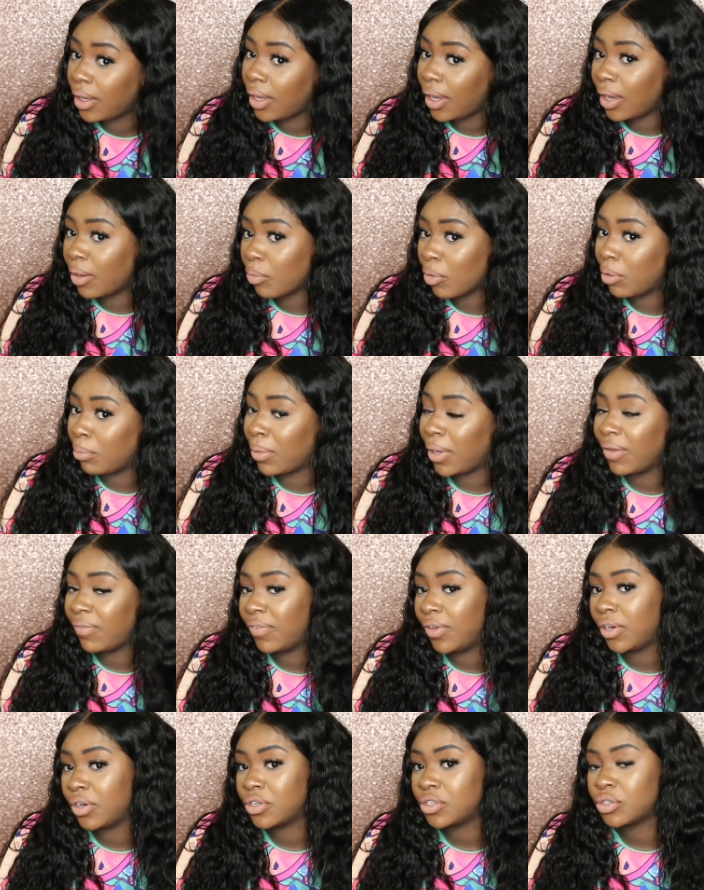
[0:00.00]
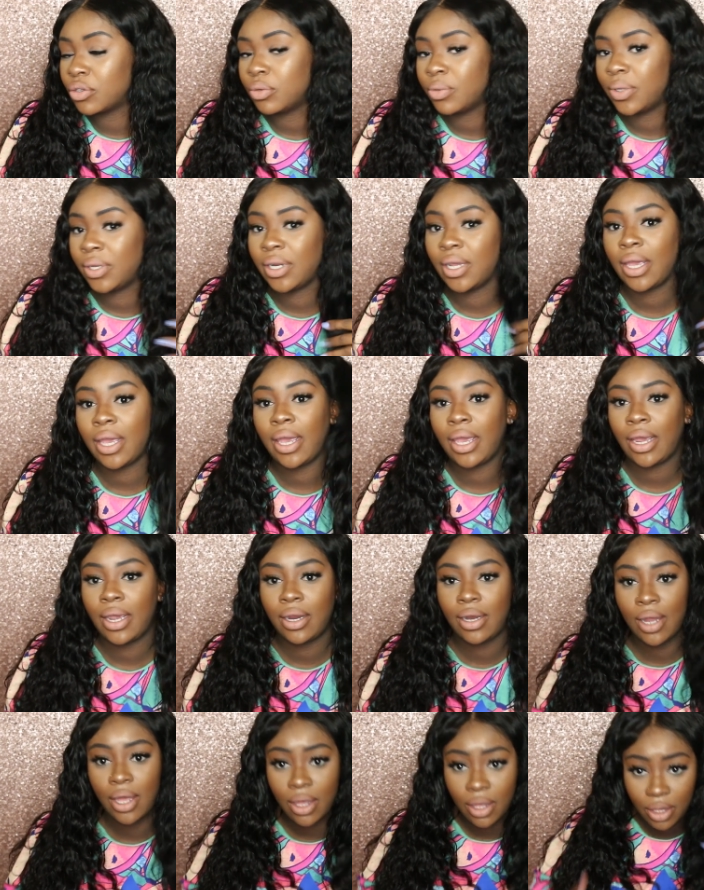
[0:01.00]
and run my fingers through it
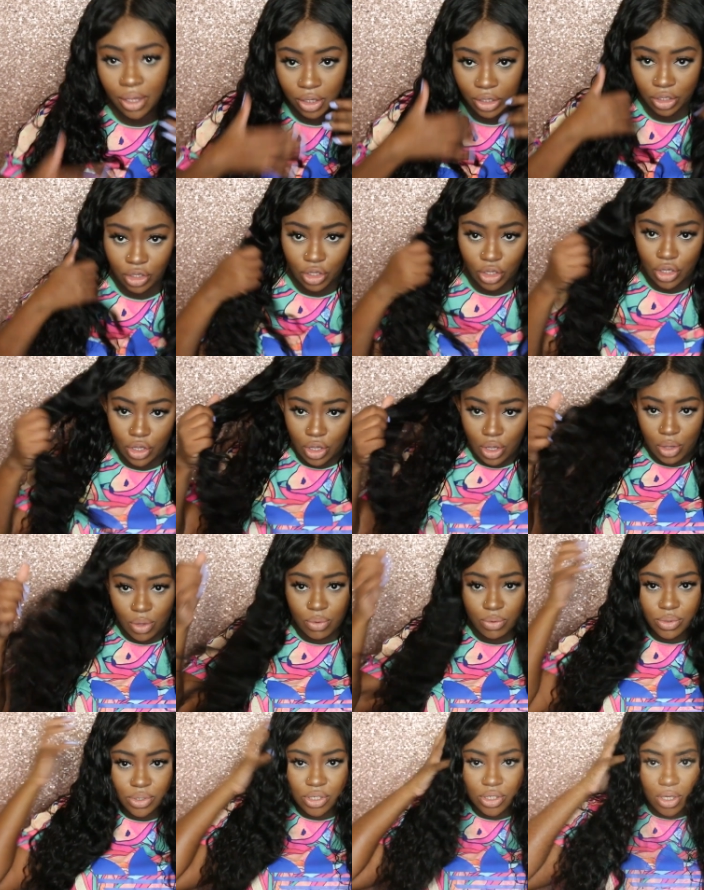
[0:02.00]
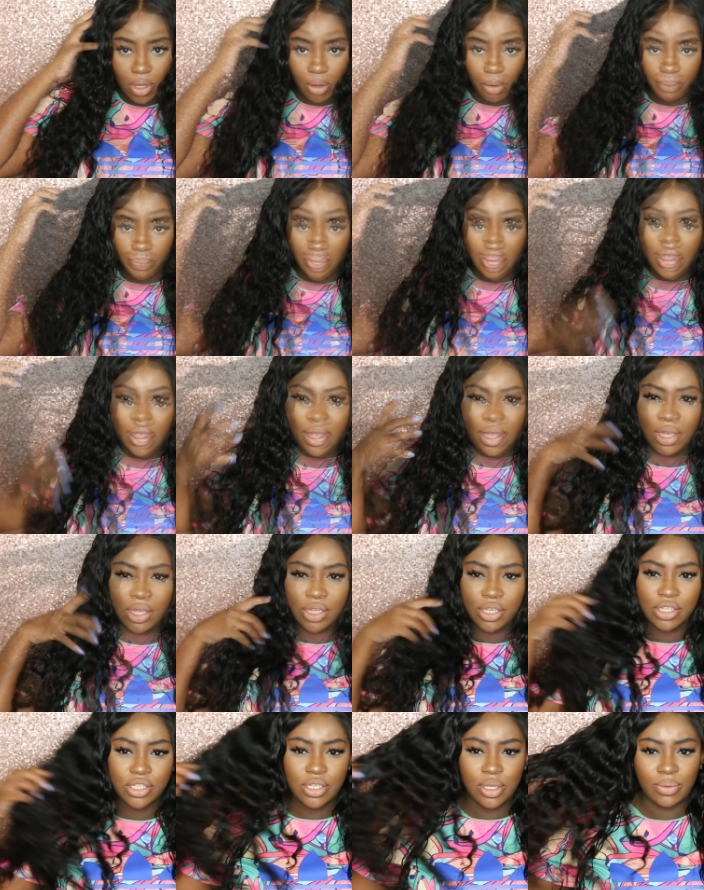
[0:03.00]
and go. So
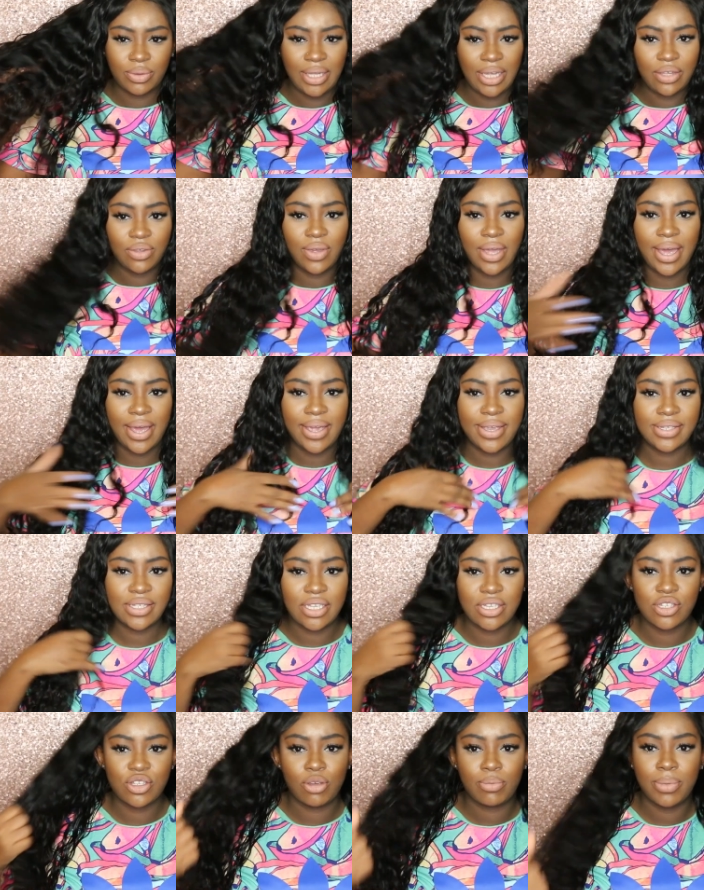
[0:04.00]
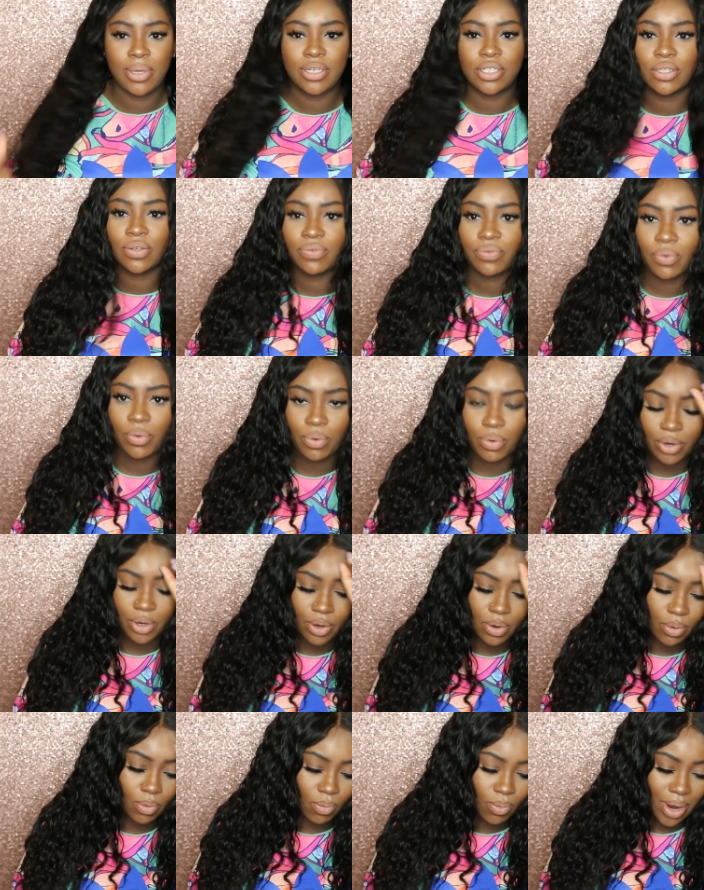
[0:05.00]
thank you guys so much
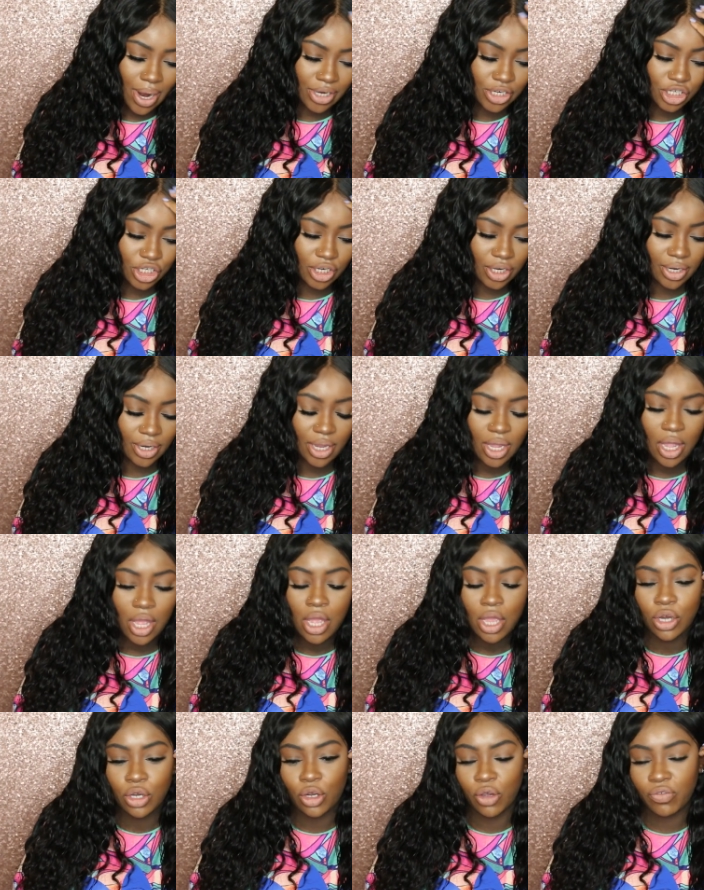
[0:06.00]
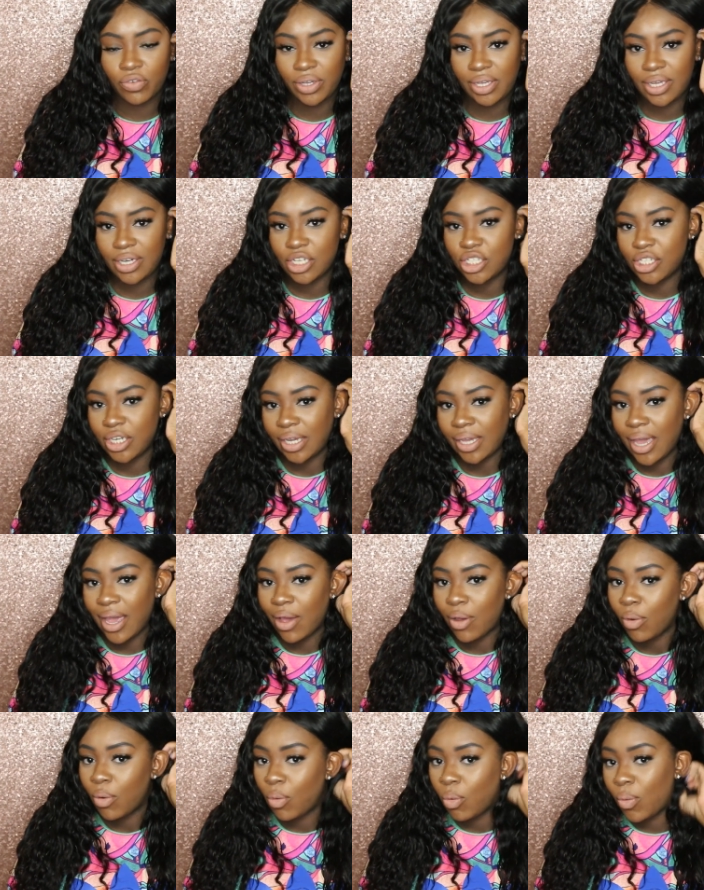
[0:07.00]
for watching. Don't forget to check
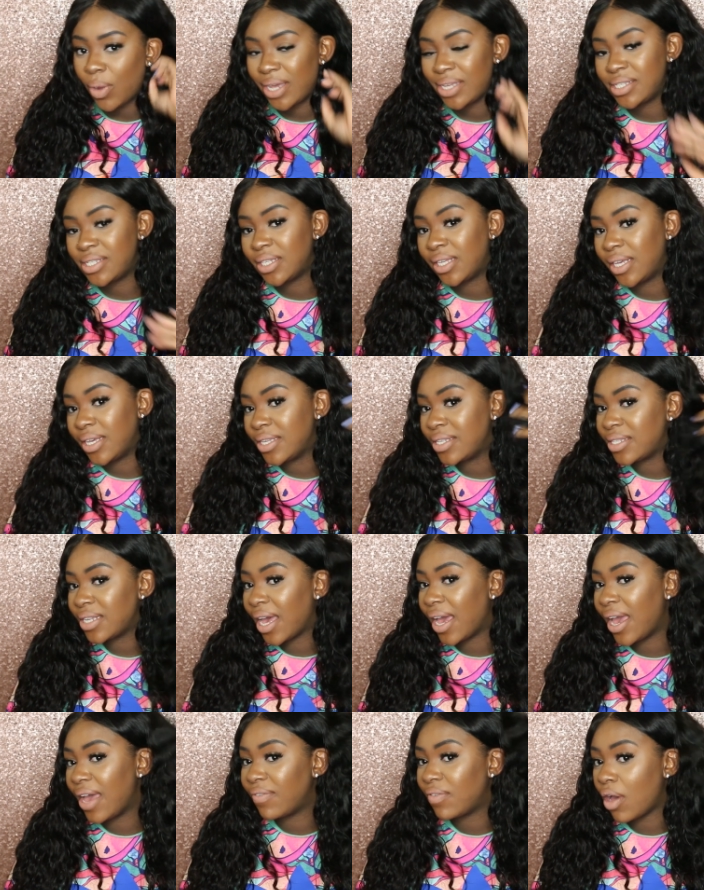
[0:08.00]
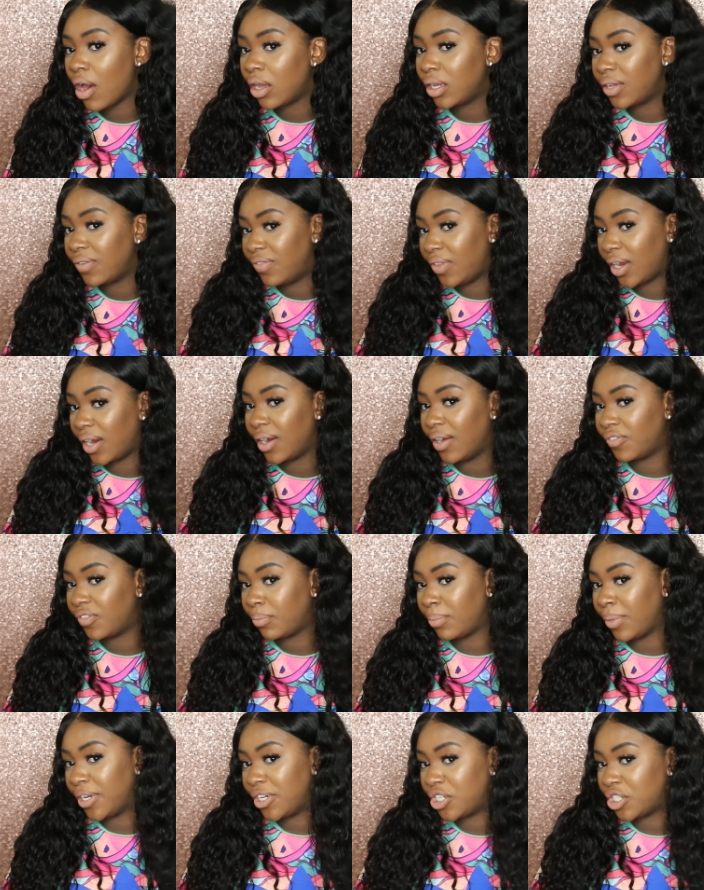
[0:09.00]
out West Kiss. I have all of their
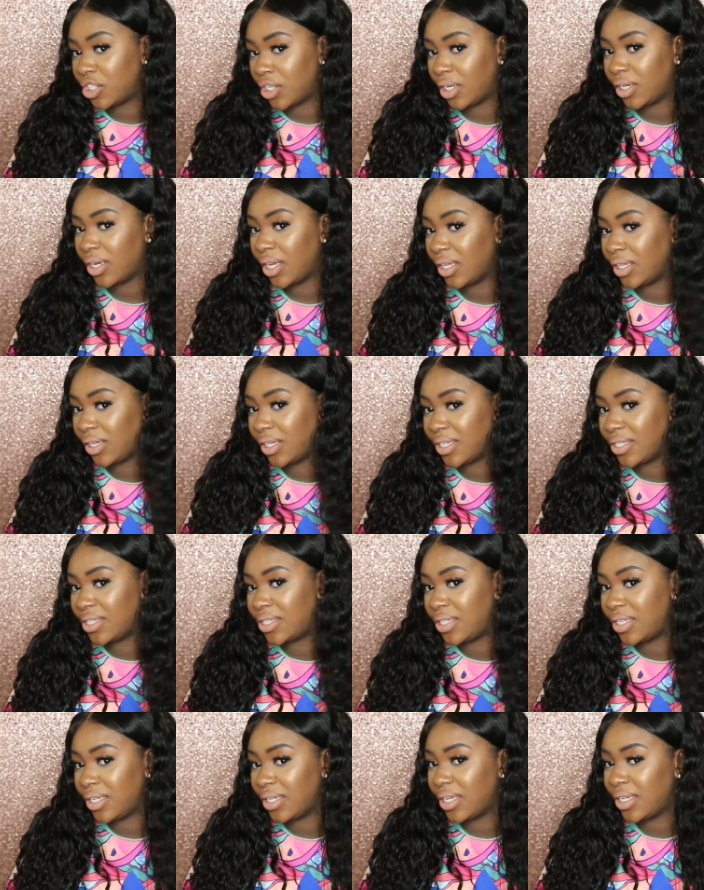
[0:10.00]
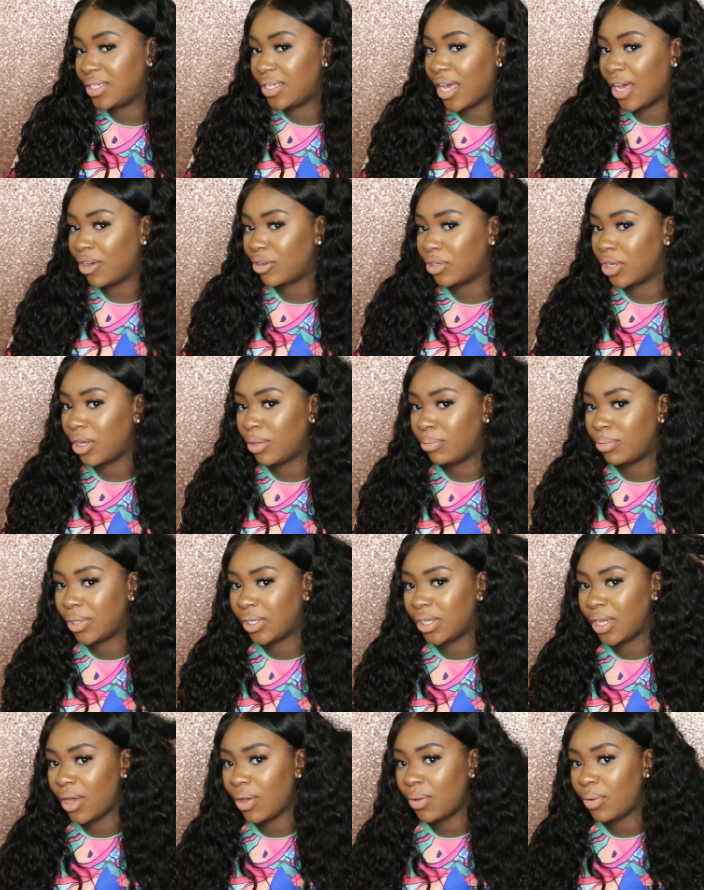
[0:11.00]
information listed down
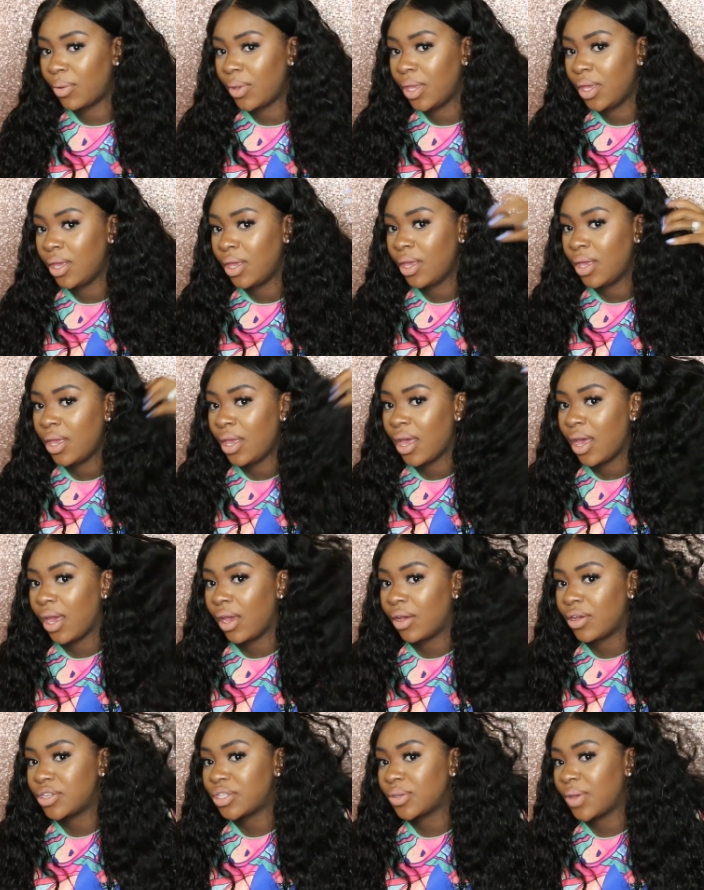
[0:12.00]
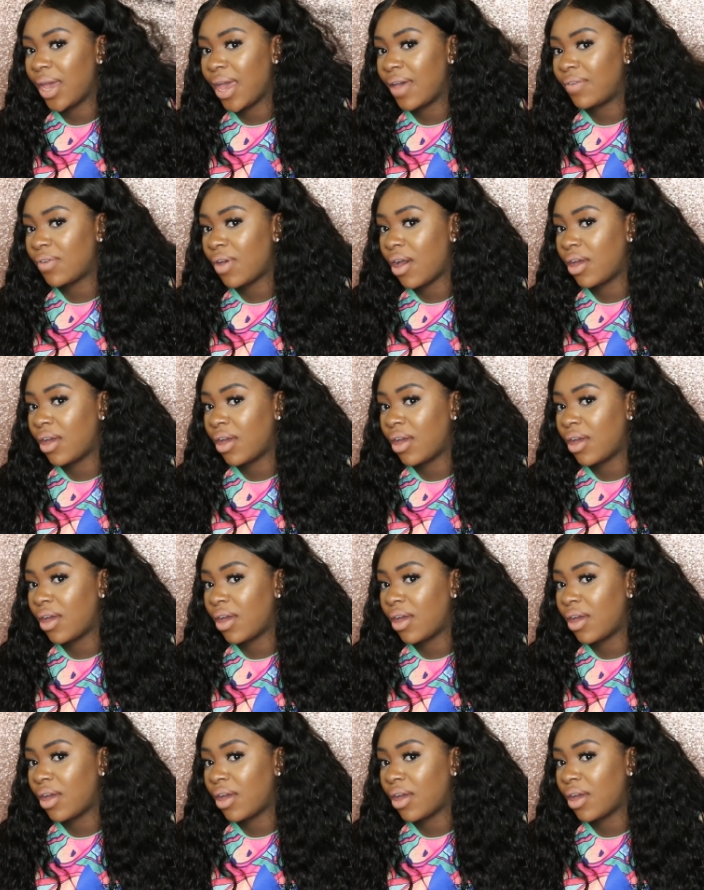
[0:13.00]
below. I also have